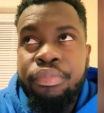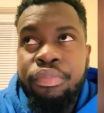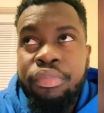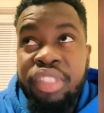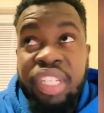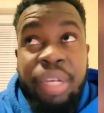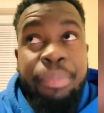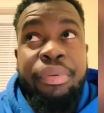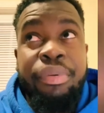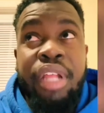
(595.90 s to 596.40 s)

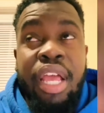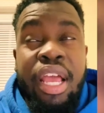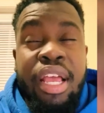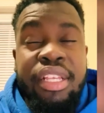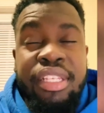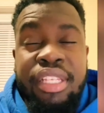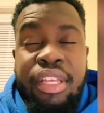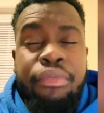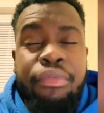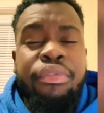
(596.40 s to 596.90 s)

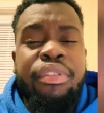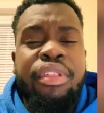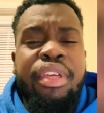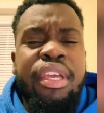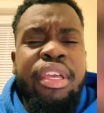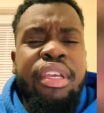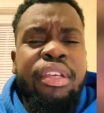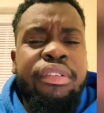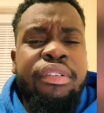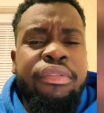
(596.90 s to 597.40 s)
jeopardize
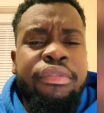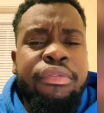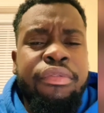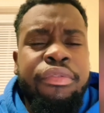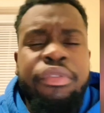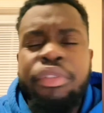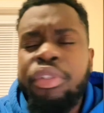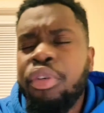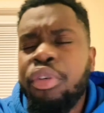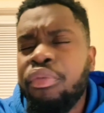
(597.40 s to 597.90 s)
everything for your